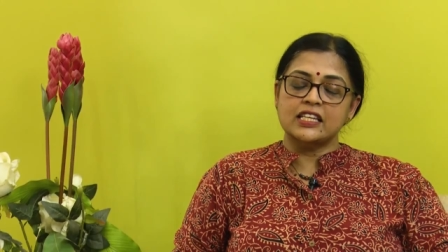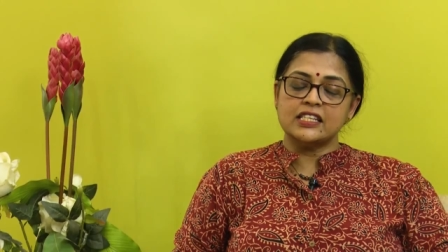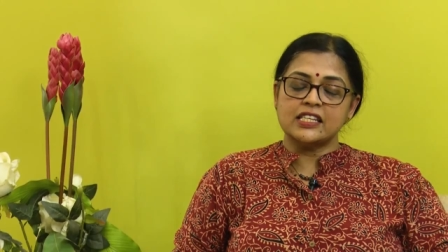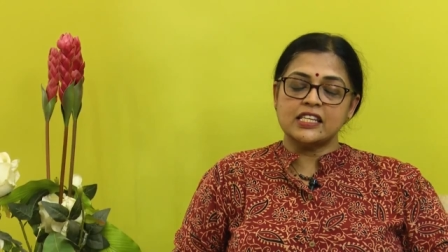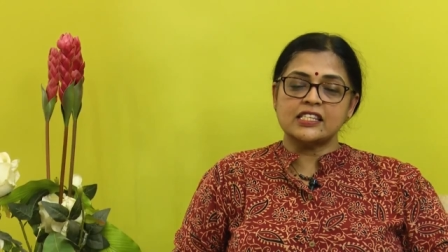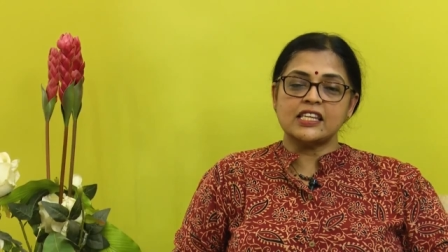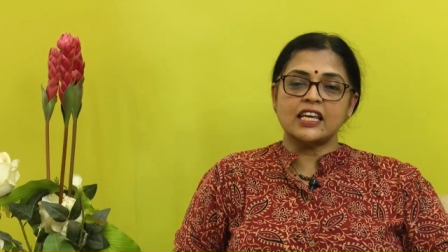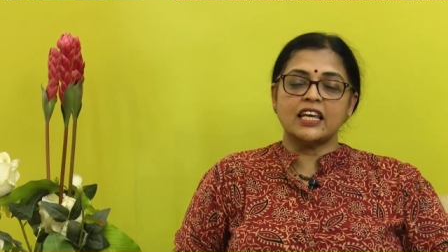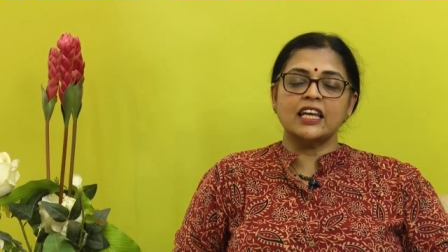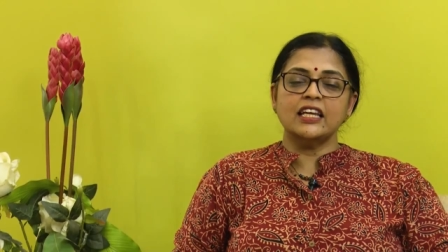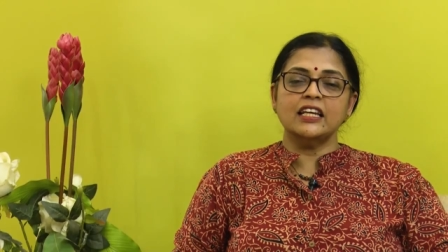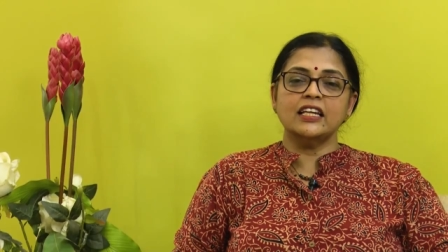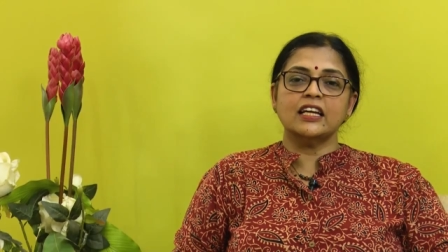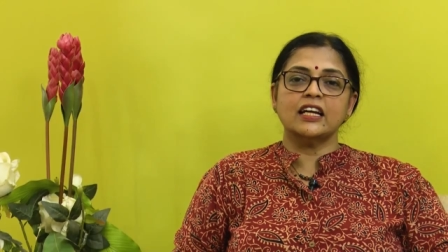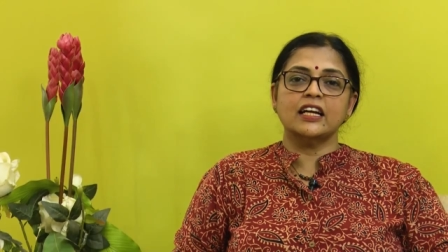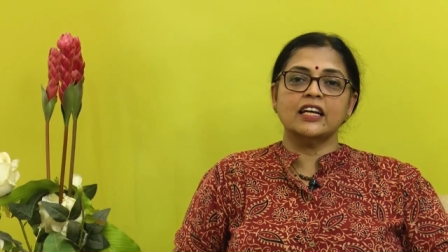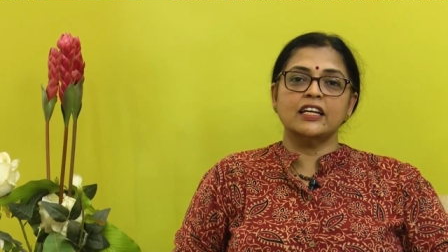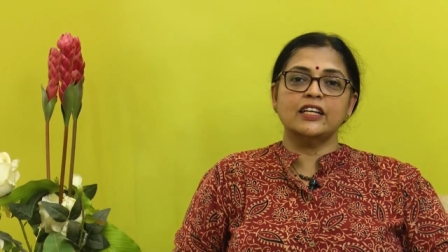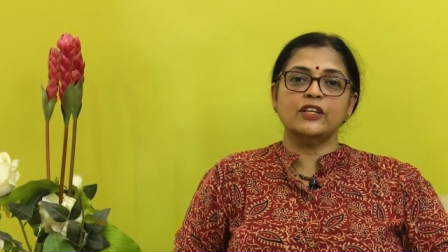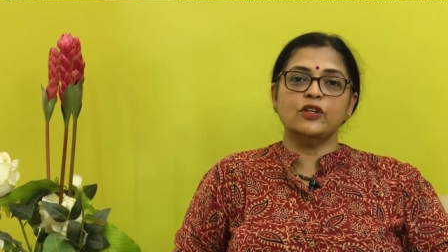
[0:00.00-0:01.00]
is a second
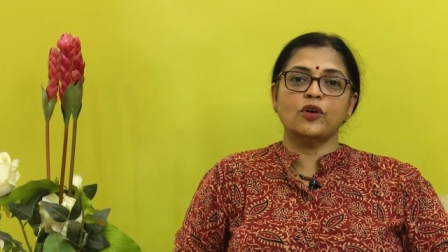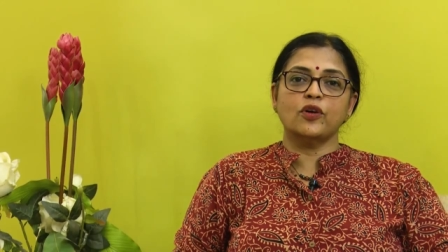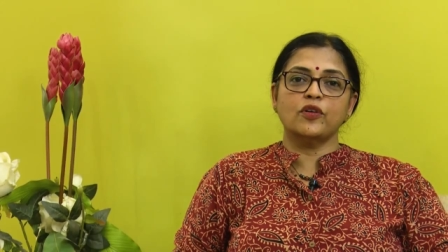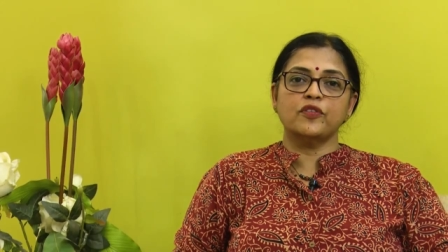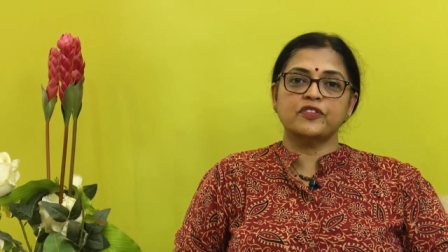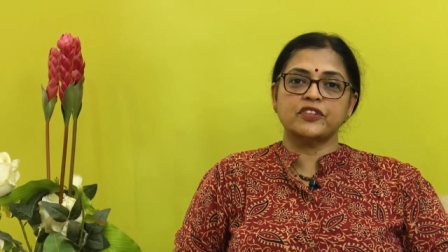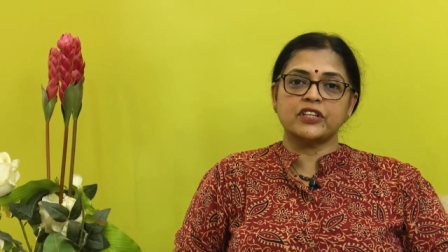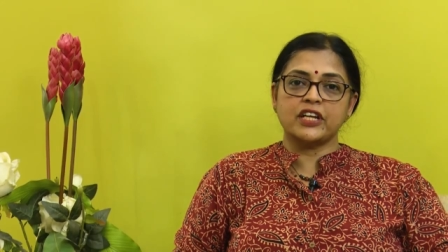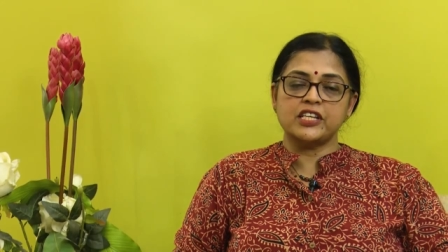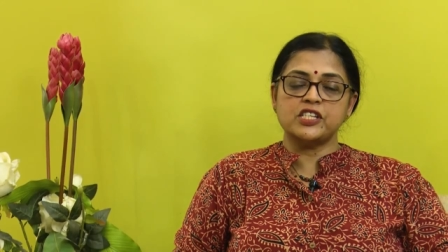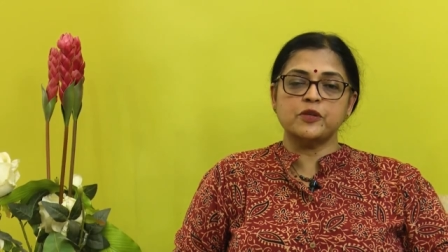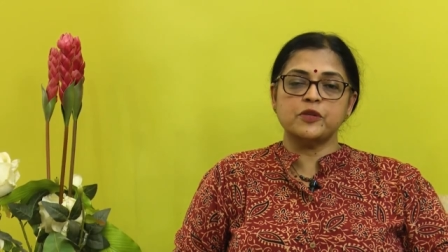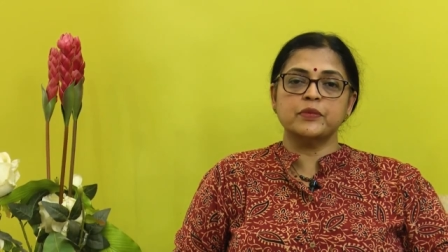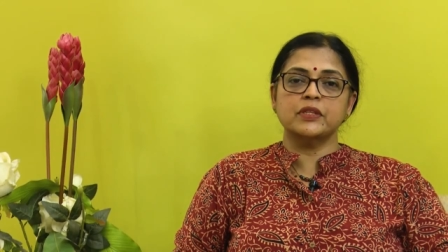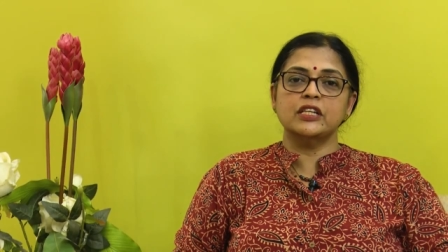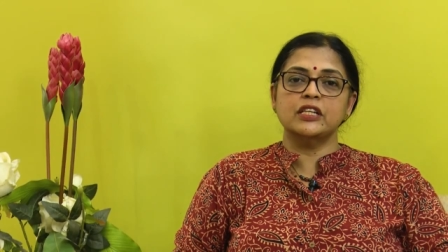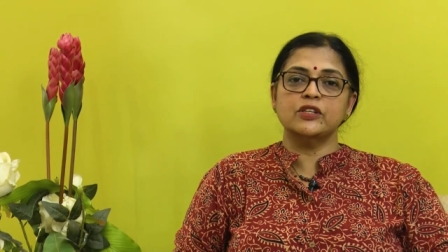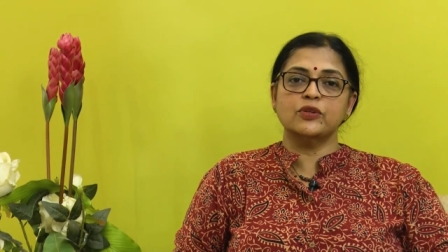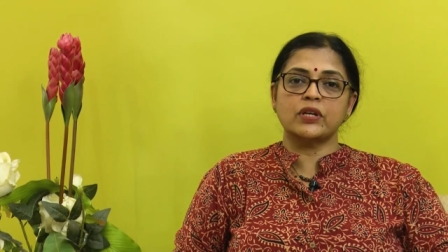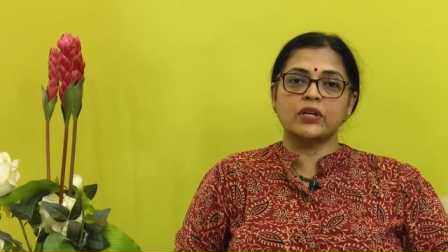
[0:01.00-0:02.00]
kind of
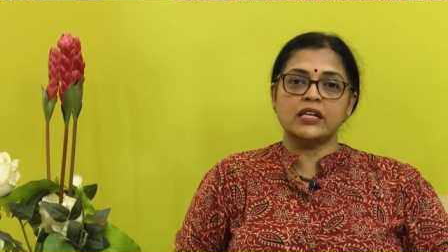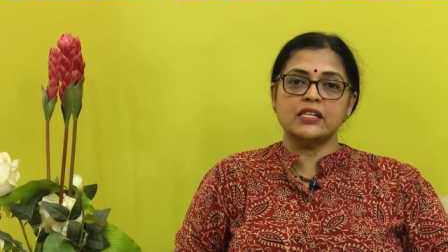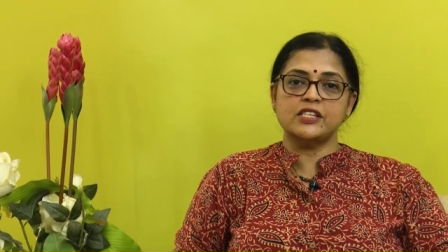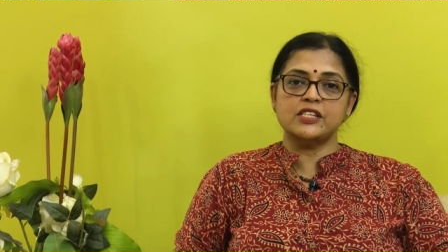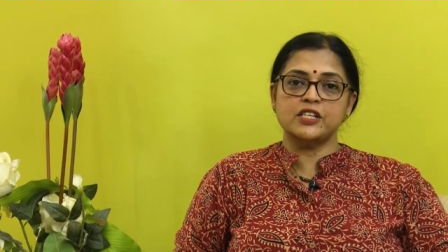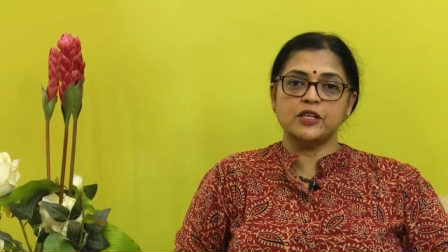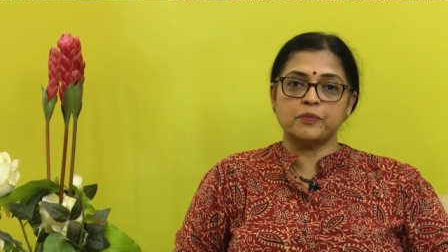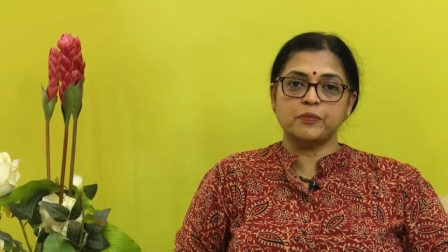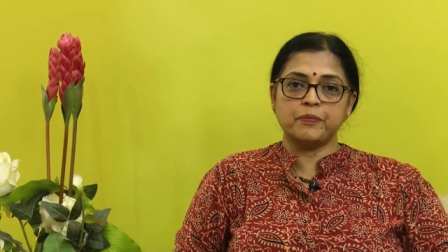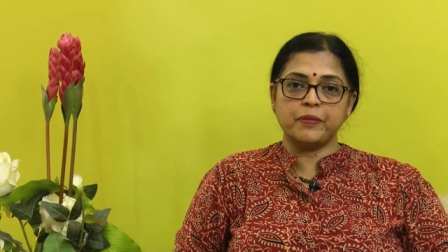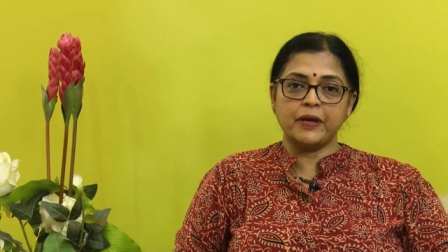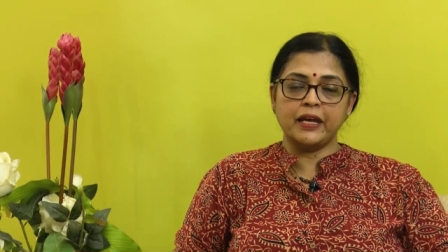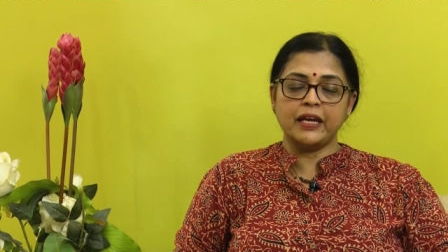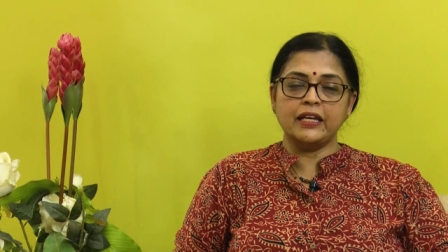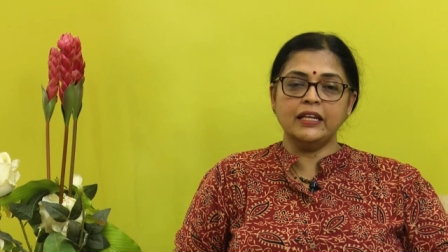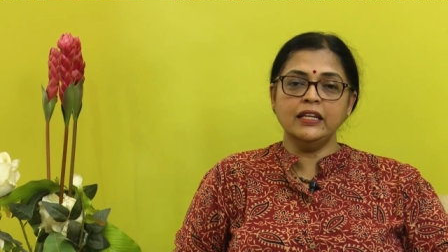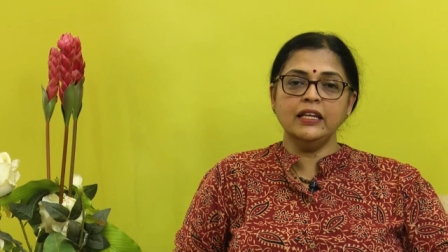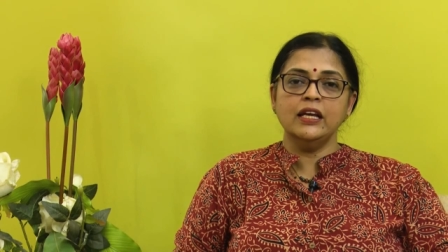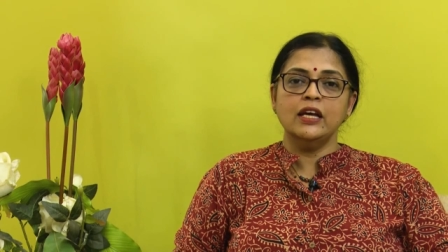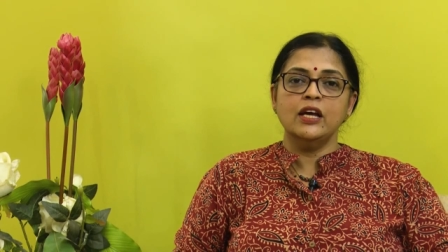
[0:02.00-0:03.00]
trigeminal neuralgia
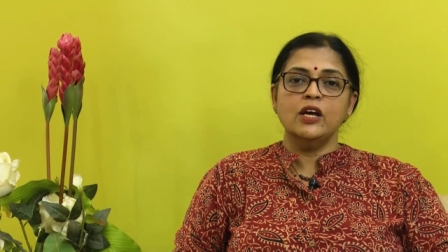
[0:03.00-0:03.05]
pain